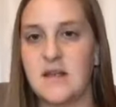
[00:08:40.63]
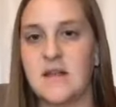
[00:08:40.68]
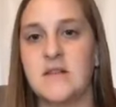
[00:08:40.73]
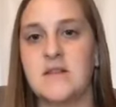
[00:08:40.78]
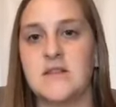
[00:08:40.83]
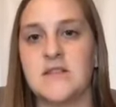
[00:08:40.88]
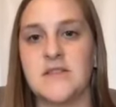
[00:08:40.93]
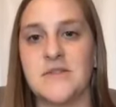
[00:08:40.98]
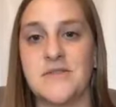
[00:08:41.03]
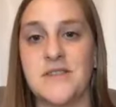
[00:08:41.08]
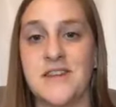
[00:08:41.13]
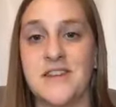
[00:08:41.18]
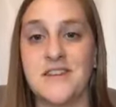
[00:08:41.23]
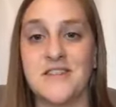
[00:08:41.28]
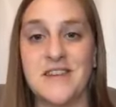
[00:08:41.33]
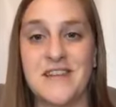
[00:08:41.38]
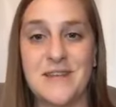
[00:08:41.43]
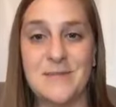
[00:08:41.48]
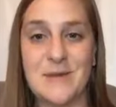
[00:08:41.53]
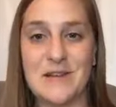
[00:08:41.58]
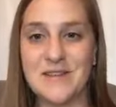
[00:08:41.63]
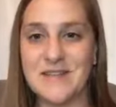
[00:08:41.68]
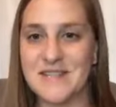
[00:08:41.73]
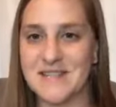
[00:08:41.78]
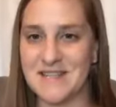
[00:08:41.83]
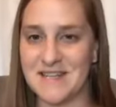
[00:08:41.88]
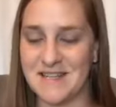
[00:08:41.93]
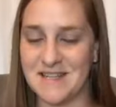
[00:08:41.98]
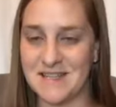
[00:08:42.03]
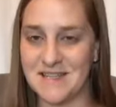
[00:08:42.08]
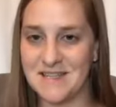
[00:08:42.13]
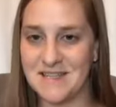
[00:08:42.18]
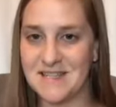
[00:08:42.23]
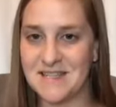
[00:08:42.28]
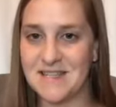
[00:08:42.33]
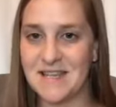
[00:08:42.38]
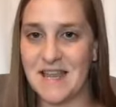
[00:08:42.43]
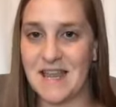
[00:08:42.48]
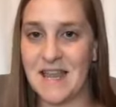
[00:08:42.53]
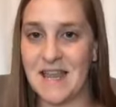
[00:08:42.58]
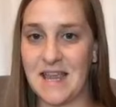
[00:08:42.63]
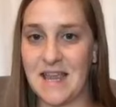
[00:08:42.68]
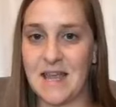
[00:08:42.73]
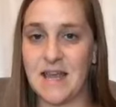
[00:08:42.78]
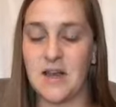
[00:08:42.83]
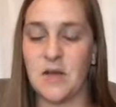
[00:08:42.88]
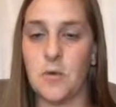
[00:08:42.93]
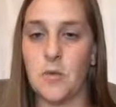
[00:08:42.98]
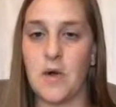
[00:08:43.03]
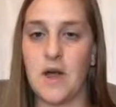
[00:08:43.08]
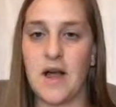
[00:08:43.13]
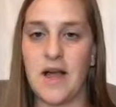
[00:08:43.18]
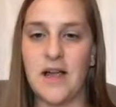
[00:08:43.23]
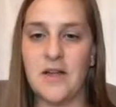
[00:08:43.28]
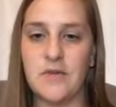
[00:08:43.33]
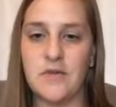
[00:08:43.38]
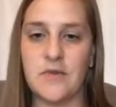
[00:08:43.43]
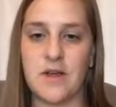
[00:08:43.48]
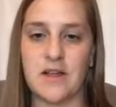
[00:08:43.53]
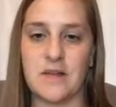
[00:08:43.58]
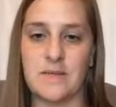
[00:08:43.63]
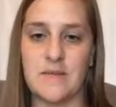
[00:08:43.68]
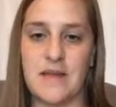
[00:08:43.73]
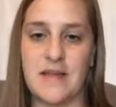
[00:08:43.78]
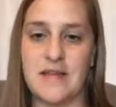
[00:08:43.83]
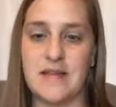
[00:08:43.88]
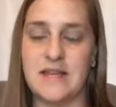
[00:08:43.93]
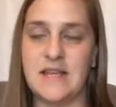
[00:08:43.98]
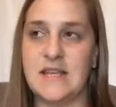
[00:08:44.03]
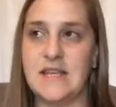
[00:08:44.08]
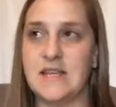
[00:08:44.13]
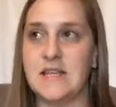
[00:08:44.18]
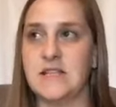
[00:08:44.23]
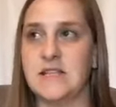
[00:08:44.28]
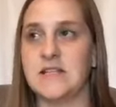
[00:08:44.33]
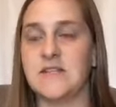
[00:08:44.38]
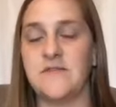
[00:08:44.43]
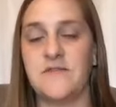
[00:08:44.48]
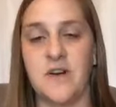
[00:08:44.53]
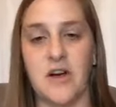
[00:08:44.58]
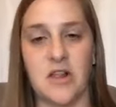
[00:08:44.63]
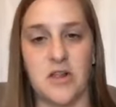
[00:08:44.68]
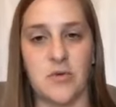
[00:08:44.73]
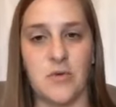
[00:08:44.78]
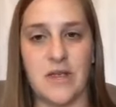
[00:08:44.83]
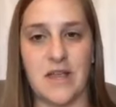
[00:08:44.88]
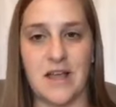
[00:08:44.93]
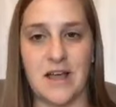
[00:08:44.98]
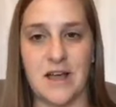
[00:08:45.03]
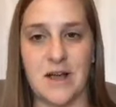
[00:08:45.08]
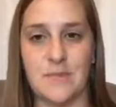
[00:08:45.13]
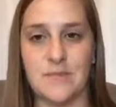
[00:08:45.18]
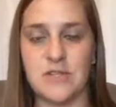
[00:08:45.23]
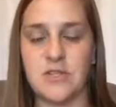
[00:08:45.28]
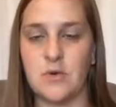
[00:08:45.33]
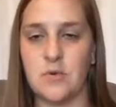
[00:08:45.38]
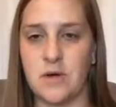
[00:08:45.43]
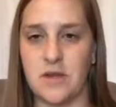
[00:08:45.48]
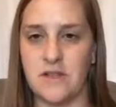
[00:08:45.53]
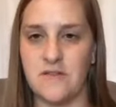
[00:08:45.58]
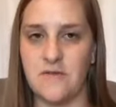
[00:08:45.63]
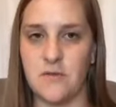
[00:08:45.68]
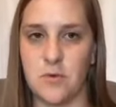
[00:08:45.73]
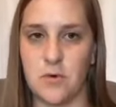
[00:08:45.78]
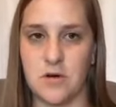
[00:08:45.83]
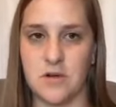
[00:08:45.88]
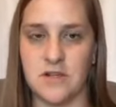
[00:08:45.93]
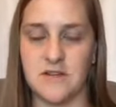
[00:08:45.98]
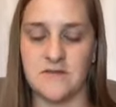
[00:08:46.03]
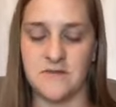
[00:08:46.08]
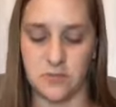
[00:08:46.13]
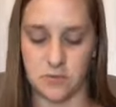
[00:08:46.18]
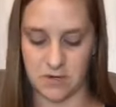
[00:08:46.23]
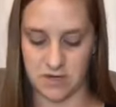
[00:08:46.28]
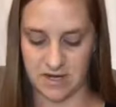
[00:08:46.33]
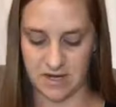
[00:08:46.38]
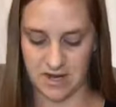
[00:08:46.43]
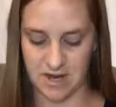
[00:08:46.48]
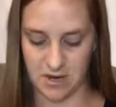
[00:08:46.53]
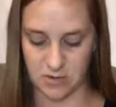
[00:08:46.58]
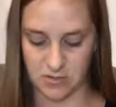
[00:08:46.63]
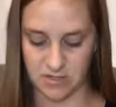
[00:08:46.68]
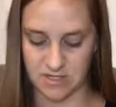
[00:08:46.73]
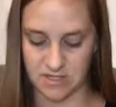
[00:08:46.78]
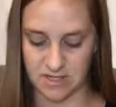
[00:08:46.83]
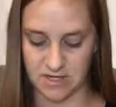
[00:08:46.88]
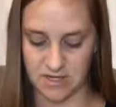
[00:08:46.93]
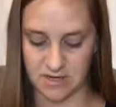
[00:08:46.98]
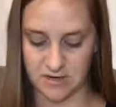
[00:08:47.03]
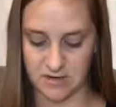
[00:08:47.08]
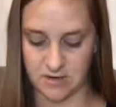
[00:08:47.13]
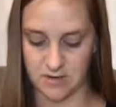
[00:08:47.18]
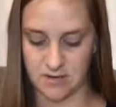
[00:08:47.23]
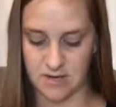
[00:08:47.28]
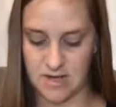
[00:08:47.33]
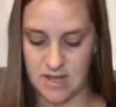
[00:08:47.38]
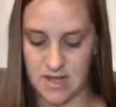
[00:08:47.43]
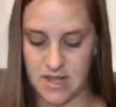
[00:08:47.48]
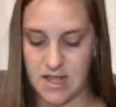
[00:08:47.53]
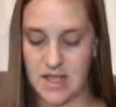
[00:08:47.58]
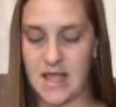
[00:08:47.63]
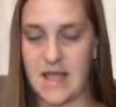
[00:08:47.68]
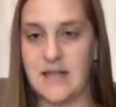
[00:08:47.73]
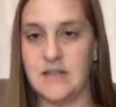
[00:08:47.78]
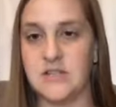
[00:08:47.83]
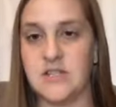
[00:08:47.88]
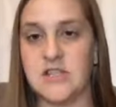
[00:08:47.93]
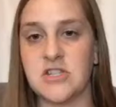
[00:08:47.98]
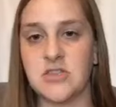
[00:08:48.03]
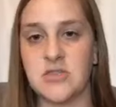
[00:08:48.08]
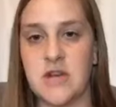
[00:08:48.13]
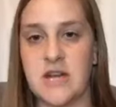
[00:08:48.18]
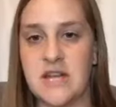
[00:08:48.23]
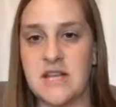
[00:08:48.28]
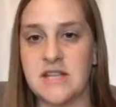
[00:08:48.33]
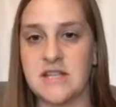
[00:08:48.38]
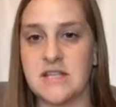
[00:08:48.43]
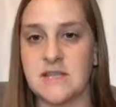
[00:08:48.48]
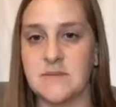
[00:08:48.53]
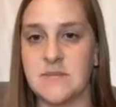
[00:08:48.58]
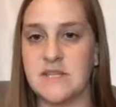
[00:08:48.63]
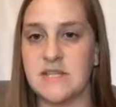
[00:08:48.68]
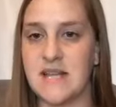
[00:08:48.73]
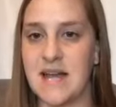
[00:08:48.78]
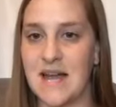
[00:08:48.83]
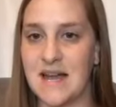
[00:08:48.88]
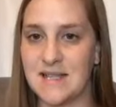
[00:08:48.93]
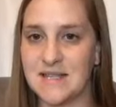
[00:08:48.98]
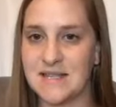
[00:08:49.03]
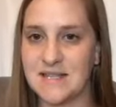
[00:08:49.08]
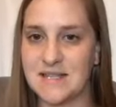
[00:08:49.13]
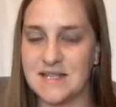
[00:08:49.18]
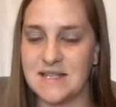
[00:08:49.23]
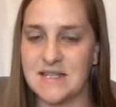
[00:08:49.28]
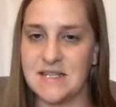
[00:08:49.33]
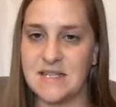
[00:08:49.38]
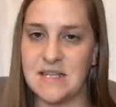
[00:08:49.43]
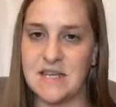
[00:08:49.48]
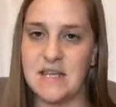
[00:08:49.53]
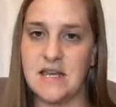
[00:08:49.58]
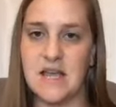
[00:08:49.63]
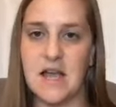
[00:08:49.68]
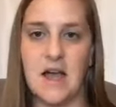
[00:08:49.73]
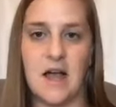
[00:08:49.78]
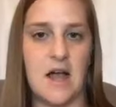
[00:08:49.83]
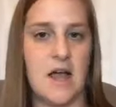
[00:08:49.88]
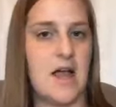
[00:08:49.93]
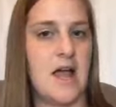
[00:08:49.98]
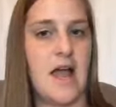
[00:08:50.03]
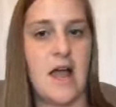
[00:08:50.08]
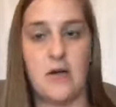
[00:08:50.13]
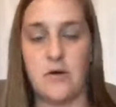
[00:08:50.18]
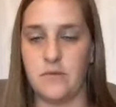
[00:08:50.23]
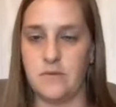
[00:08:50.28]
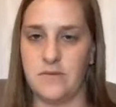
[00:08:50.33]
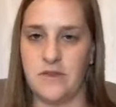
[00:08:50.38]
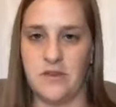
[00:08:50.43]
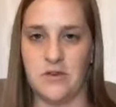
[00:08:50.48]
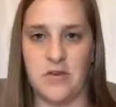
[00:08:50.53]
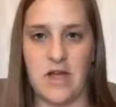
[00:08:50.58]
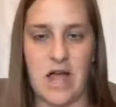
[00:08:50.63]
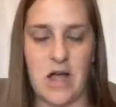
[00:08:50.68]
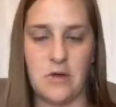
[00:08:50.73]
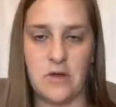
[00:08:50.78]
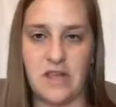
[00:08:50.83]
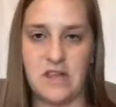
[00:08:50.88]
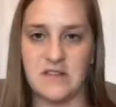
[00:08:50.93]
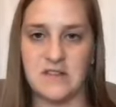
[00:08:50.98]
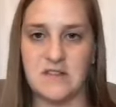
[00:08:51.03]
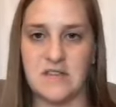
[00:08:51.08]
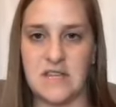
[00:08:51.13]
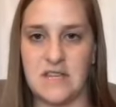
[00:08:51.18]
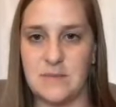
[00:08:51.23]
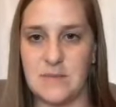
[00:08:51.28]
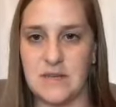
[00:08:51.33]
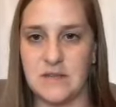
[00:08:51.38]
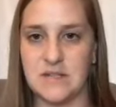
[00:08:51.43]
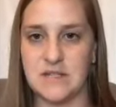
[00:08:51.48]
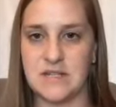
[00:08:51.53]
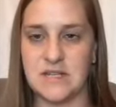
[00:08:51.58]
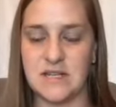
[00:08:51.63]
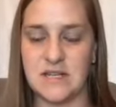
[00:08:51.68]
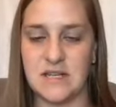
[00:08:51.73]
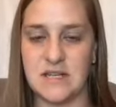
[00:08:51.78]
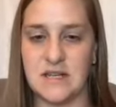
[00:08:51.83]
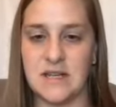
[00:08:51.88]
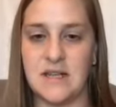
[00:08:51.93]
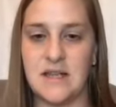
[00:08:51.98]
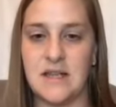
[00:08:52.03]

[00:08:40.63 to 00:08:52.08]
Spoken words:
So then your email sends, and what I would recommend is following up 24 to 48 hours later and just trading some stats to see how each of the emails did.